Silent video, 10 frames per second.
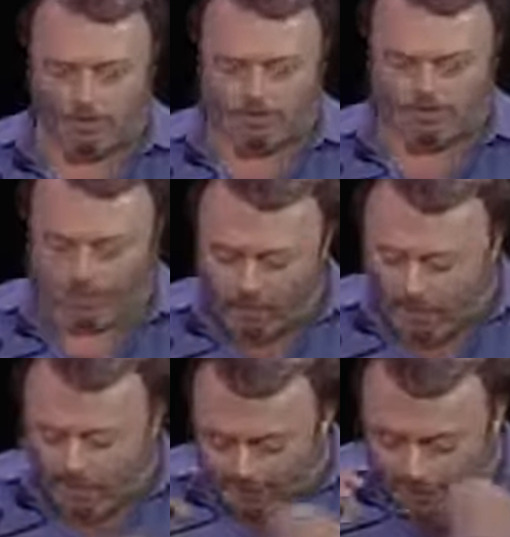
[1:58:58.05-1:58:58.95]
him,
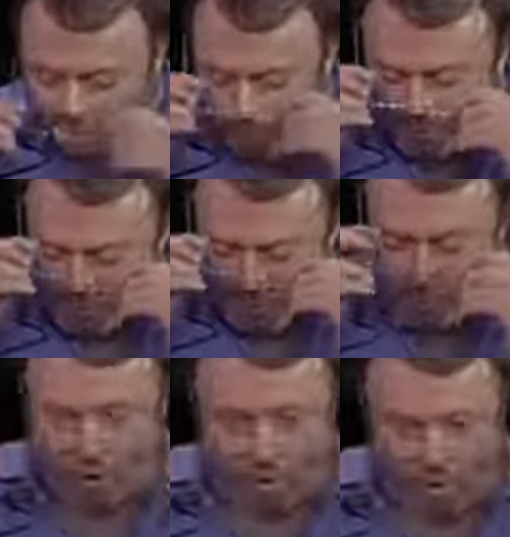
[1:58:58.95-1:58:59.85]
and he's echoed by
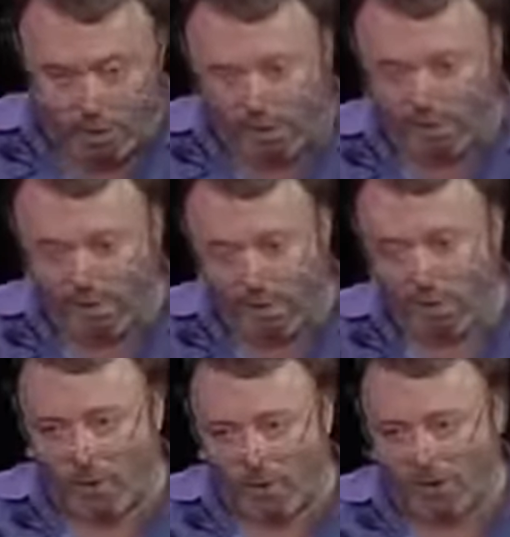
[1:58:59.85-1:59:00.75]
Anwar Ibrahim as far
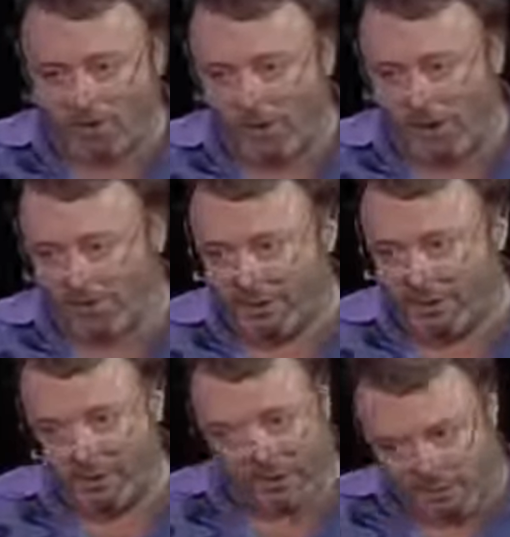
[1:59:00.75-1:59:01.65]
away as
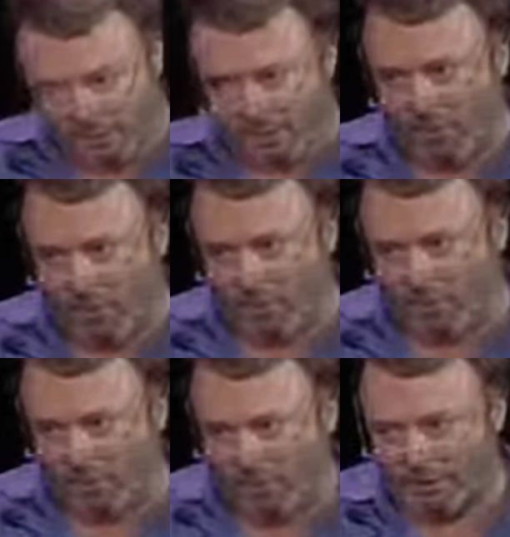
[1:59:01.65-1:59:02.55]
Malaysia, who is the Malay
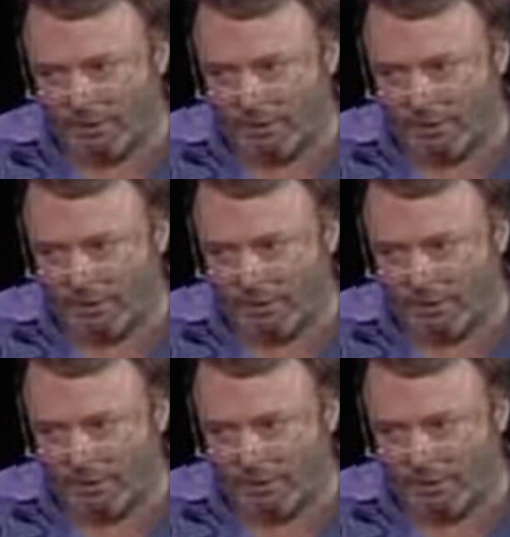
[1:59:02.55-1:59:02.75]
equivalent,